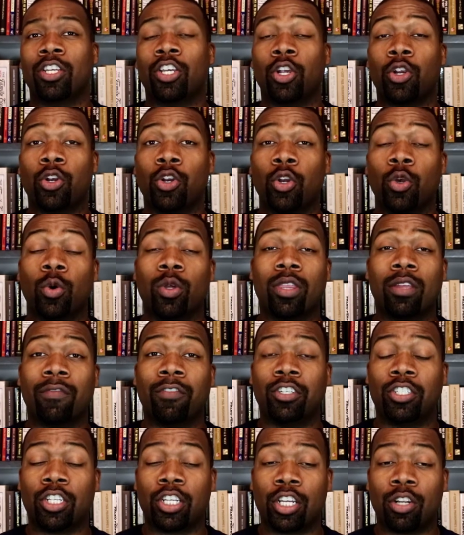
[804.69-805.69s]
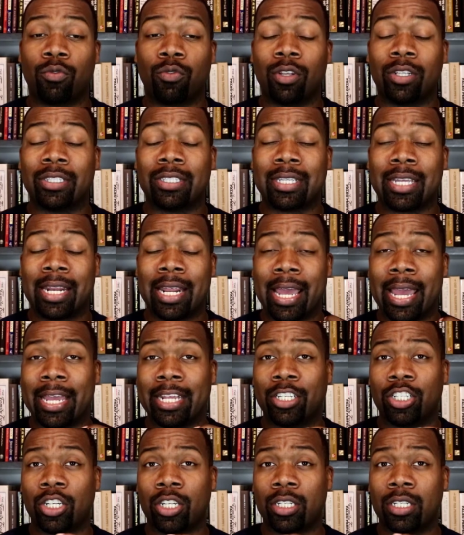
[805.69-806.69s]
your Northern Virginia real estate
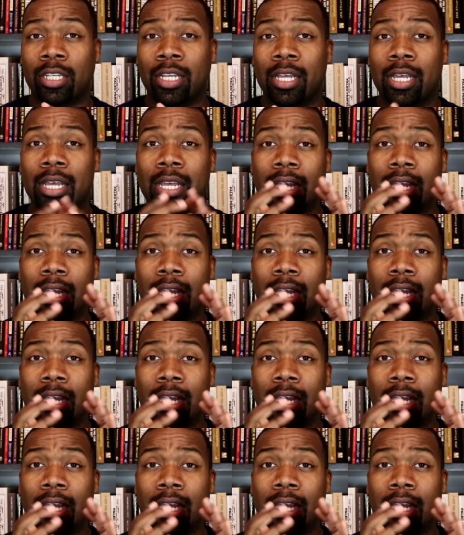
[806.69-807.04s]
agent.